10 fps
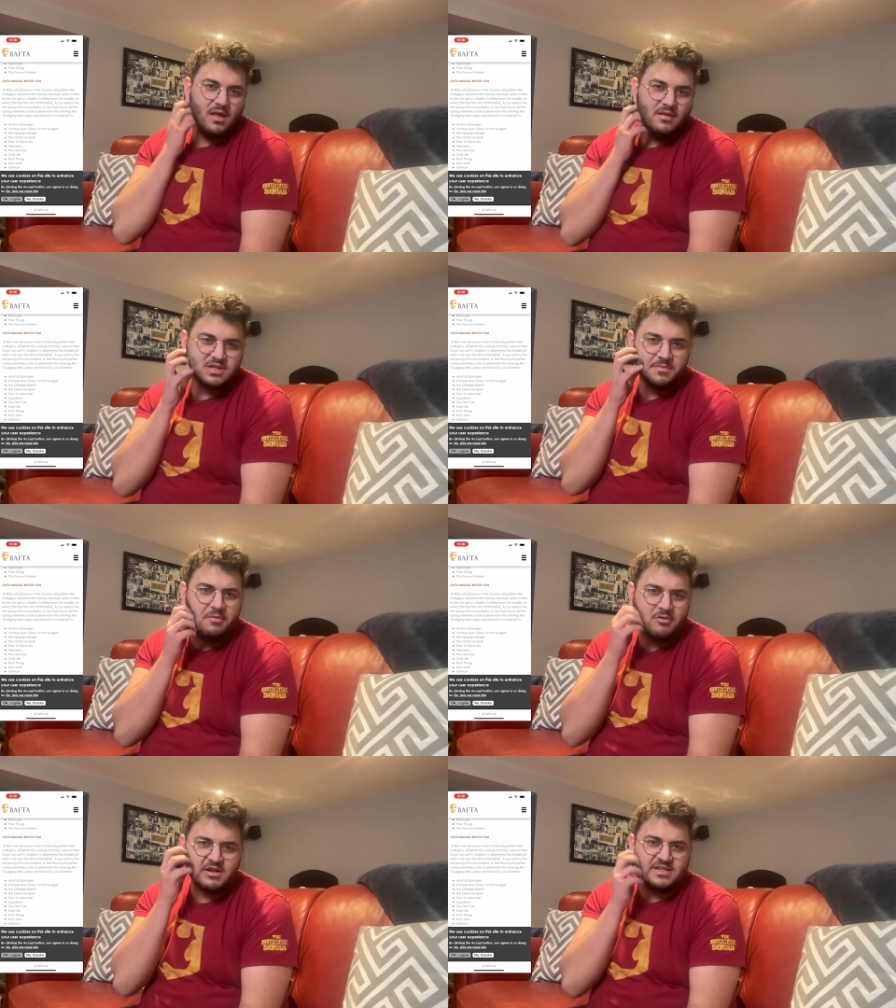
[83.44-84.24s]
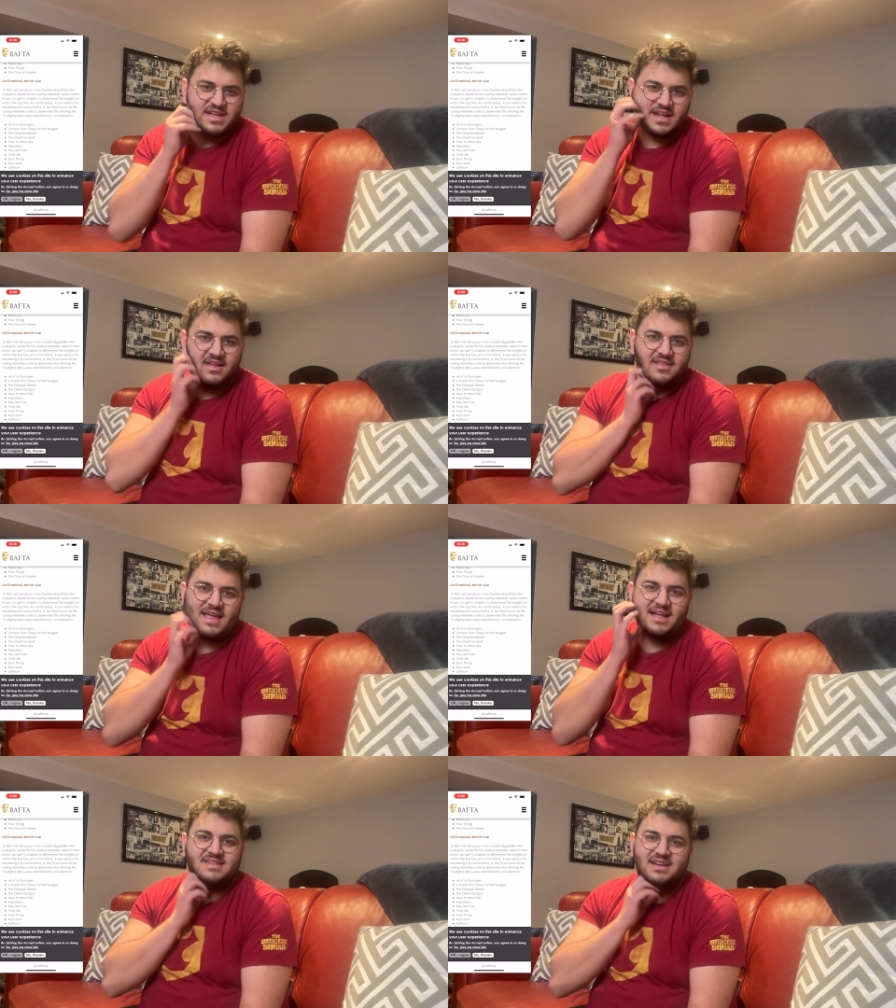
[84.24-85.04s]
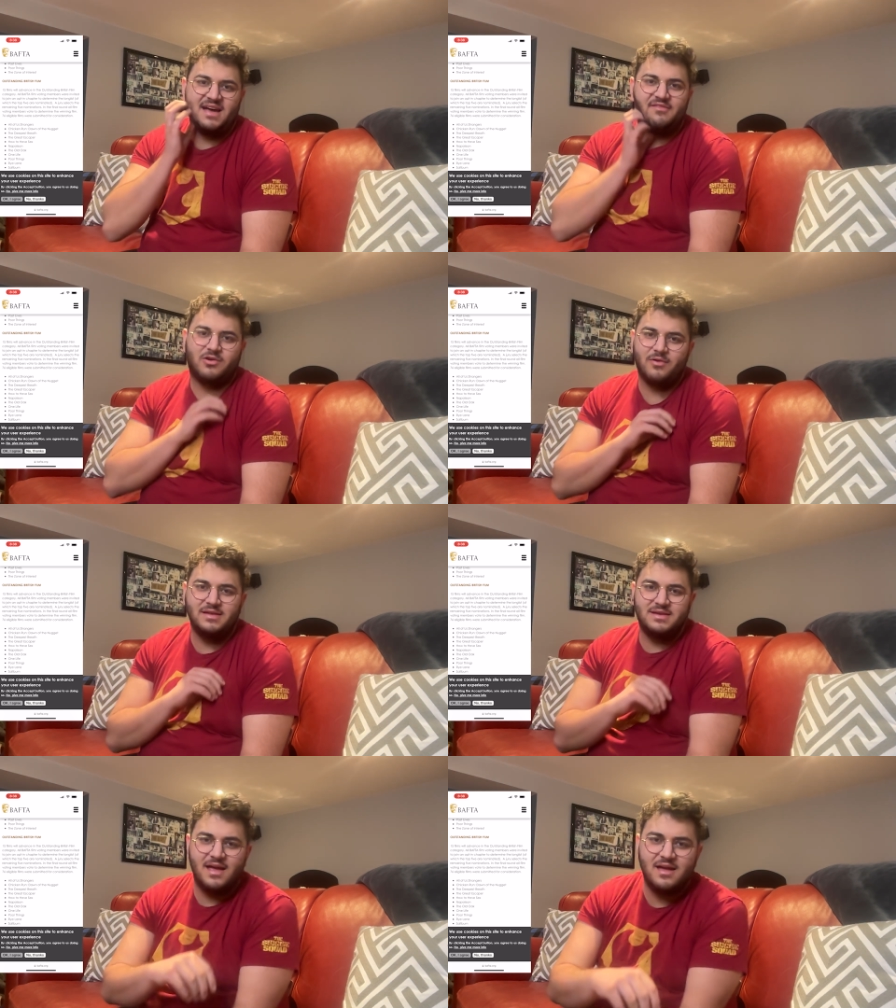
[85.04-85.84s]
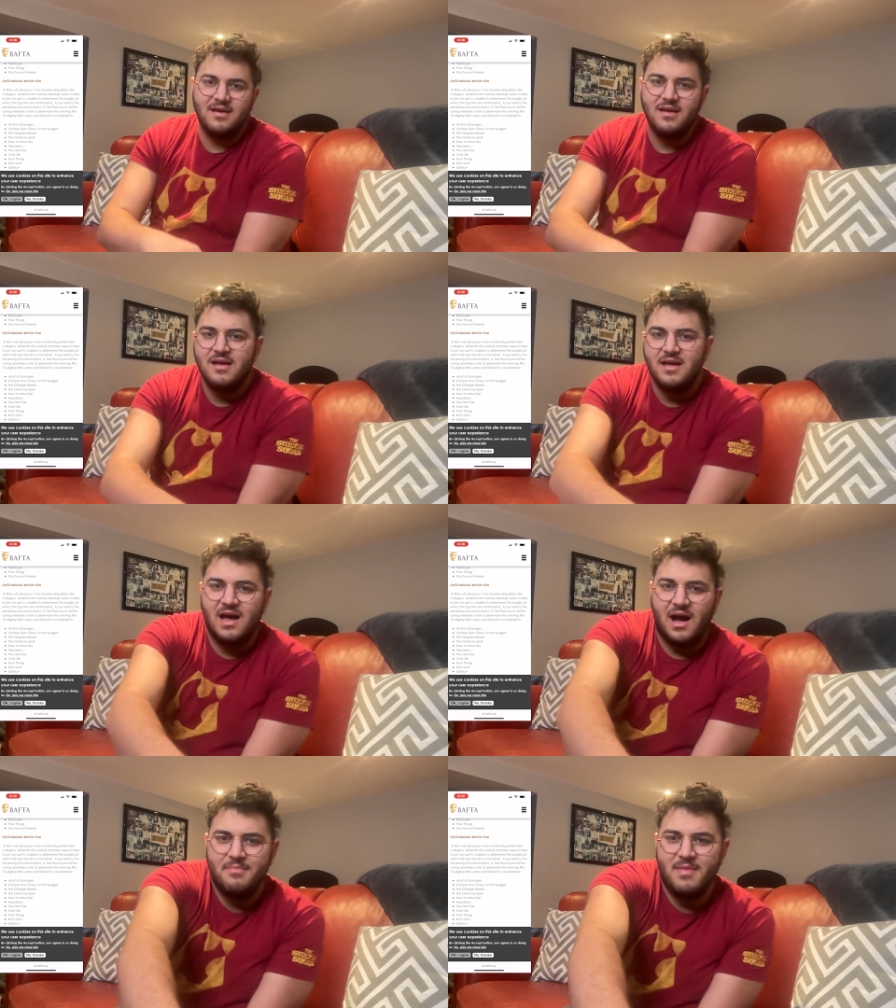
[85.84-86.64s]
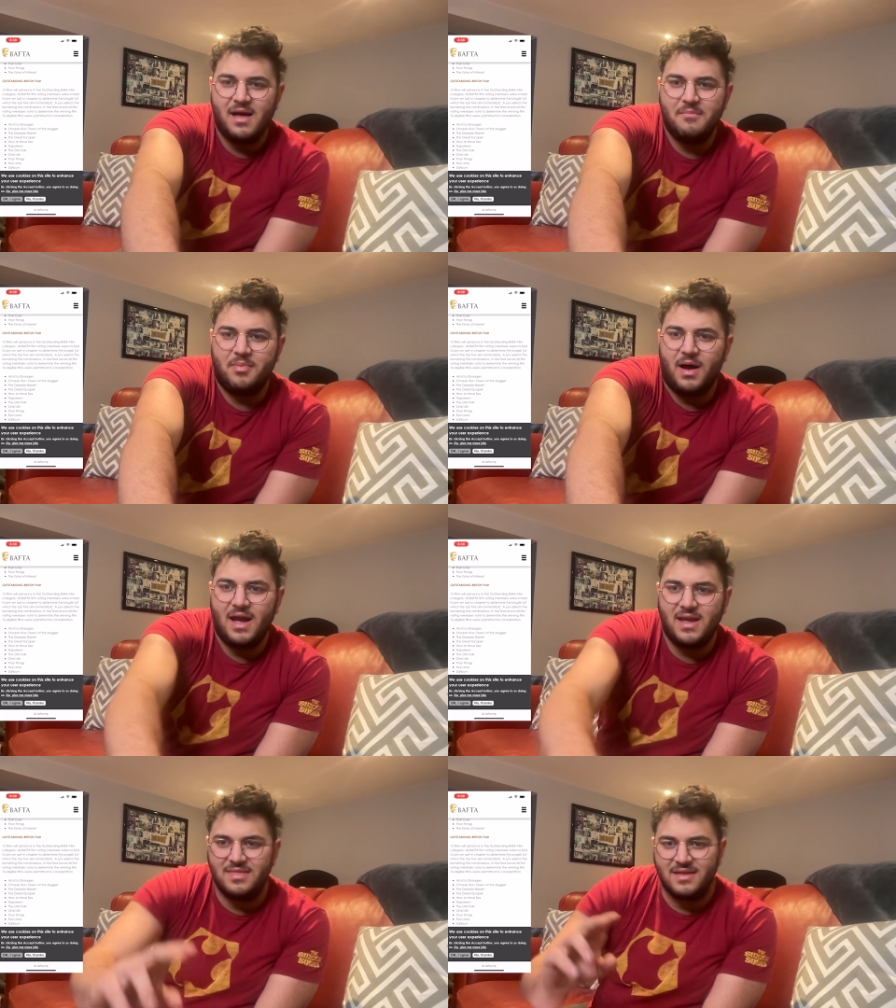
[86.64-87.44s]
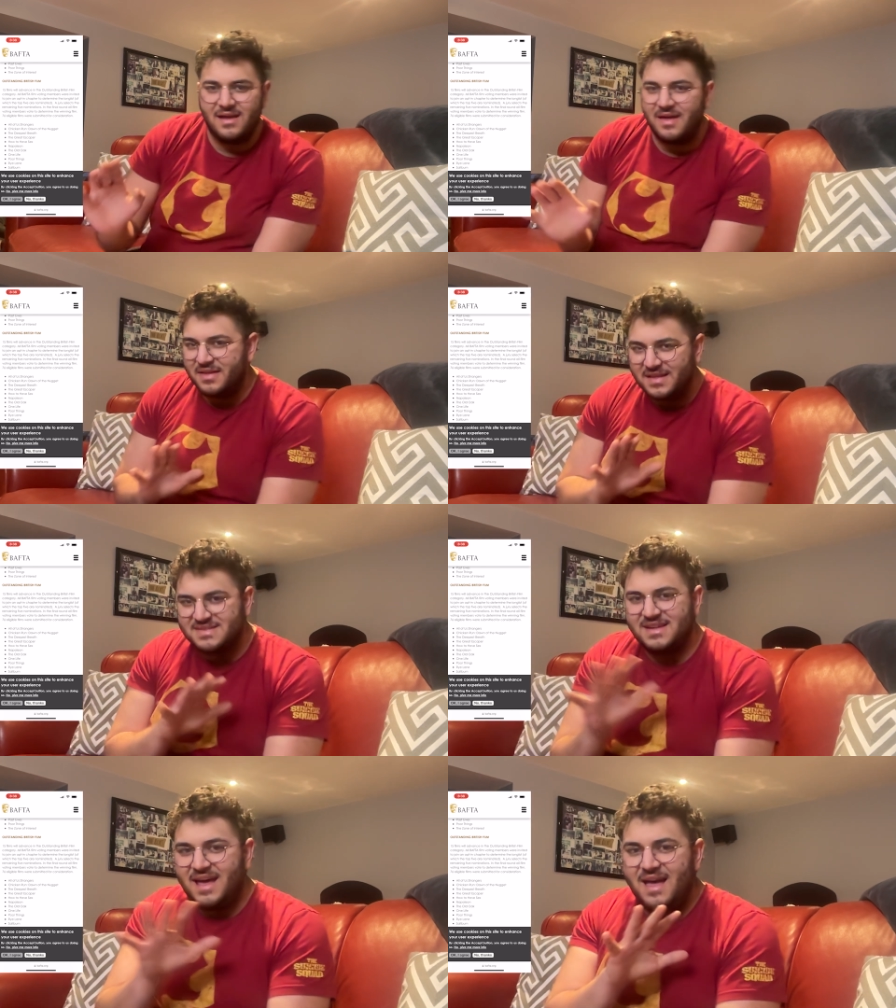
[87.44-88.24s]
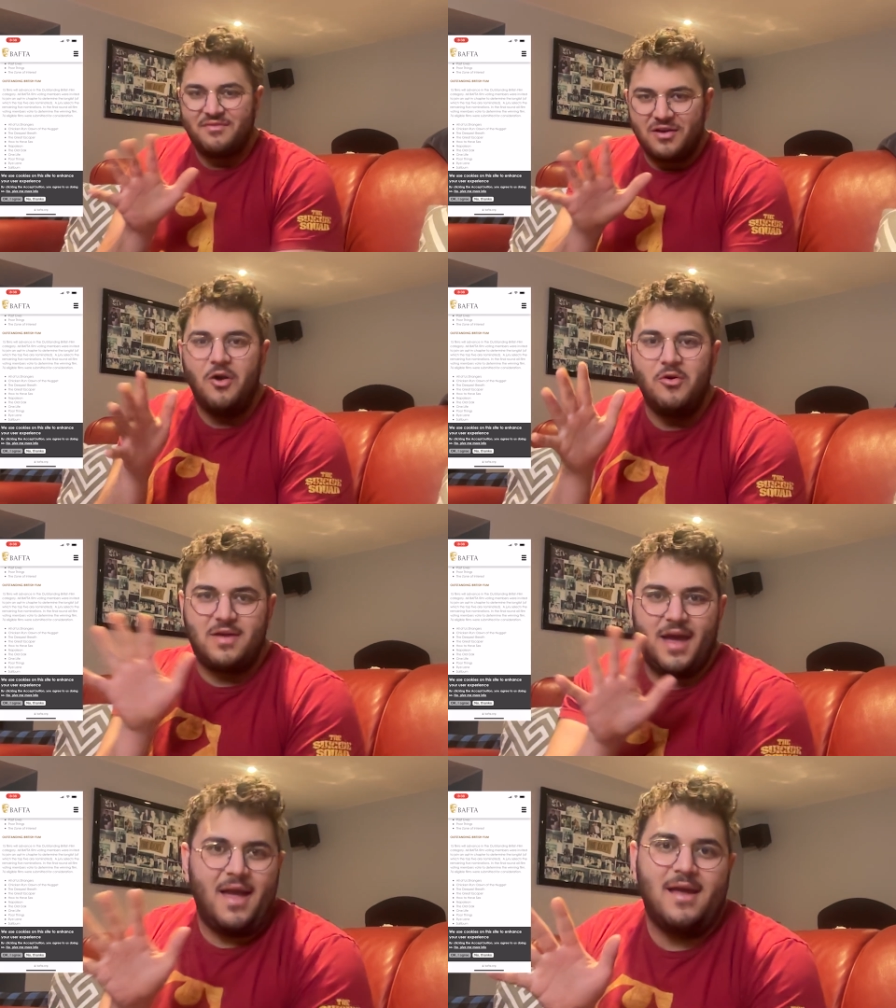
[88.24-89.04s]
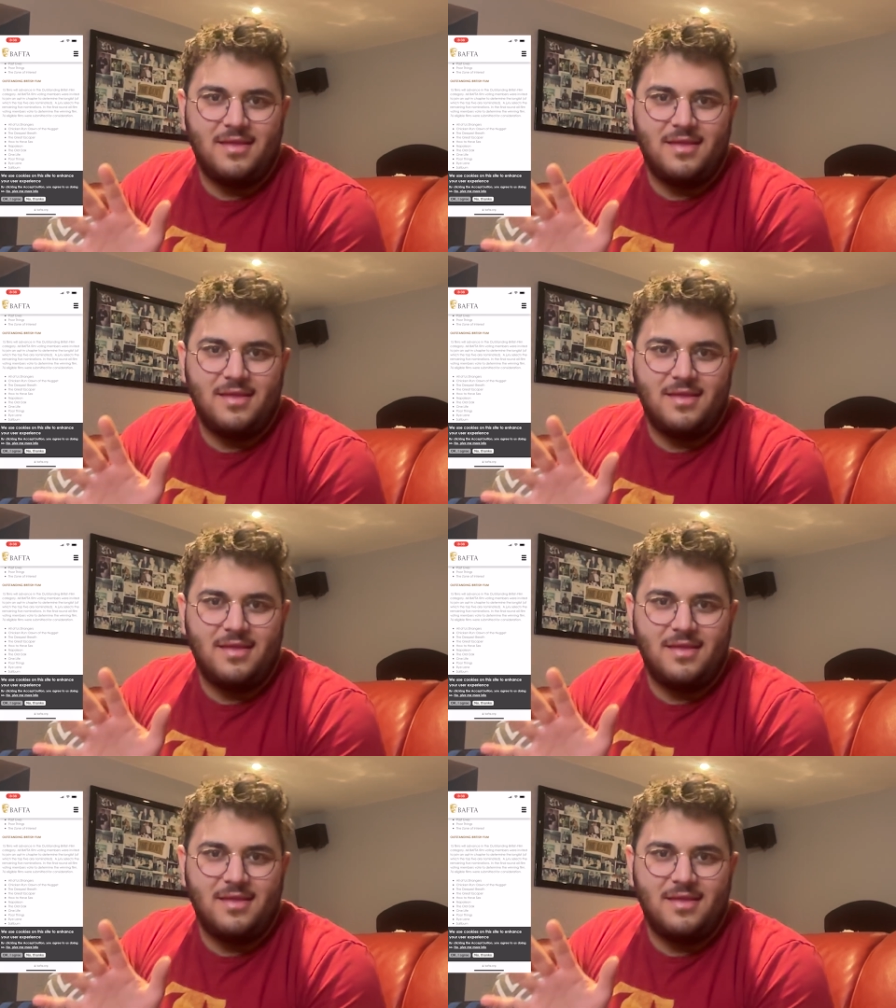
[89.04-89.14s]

Some people are saying, like, that's going to have a great day. I'm not buying that. I think it's gonna have a okay